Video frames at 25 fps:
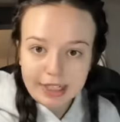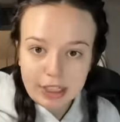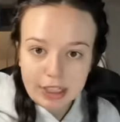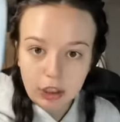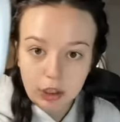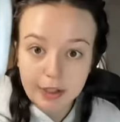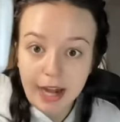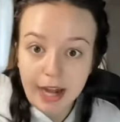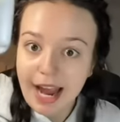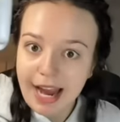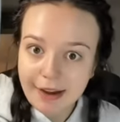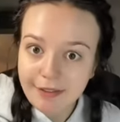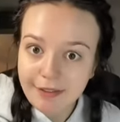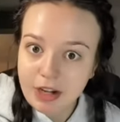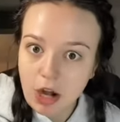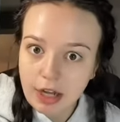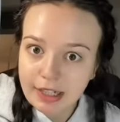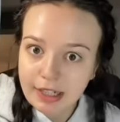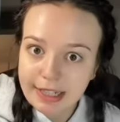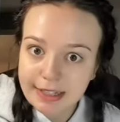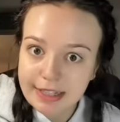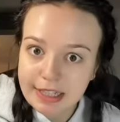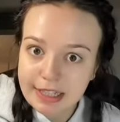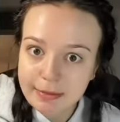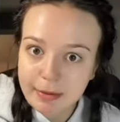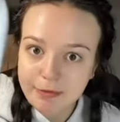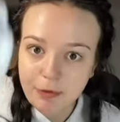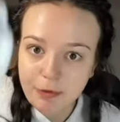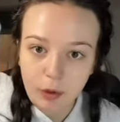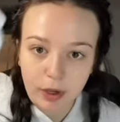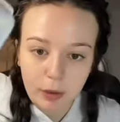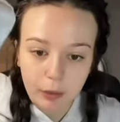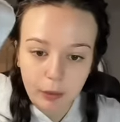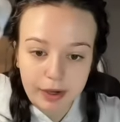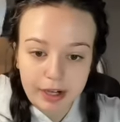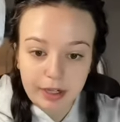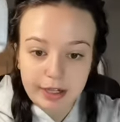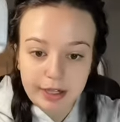learn, I have not done this
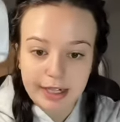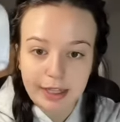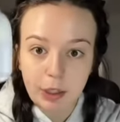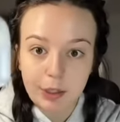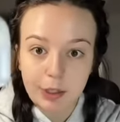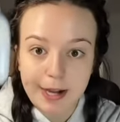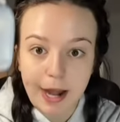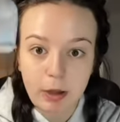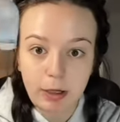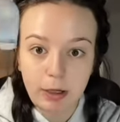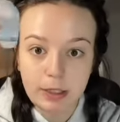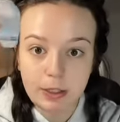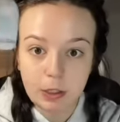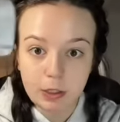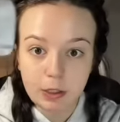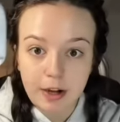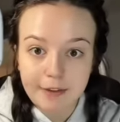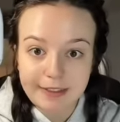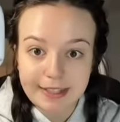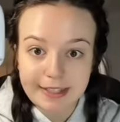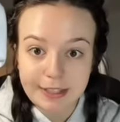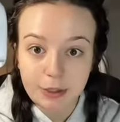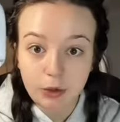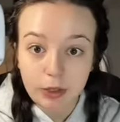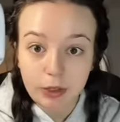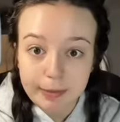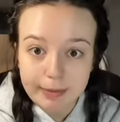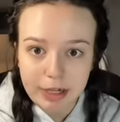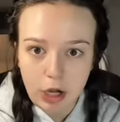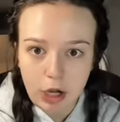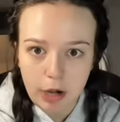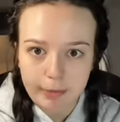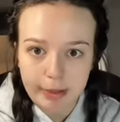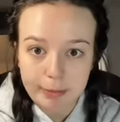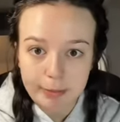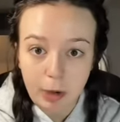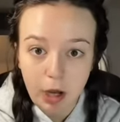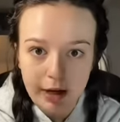before, we are going to learn how to turn off the screaming
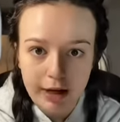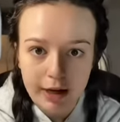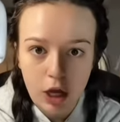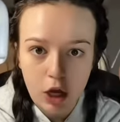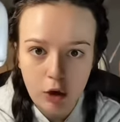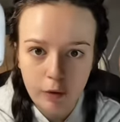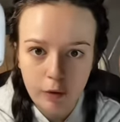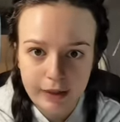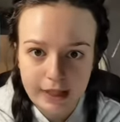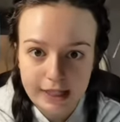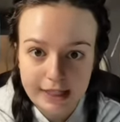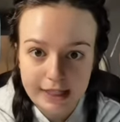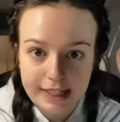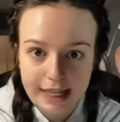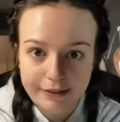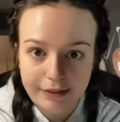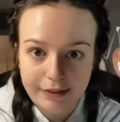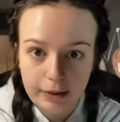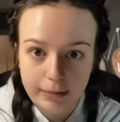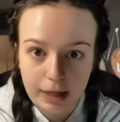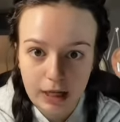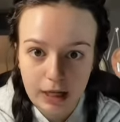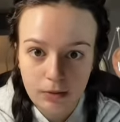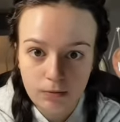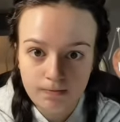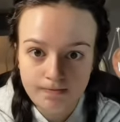Omnipod with a safety pin.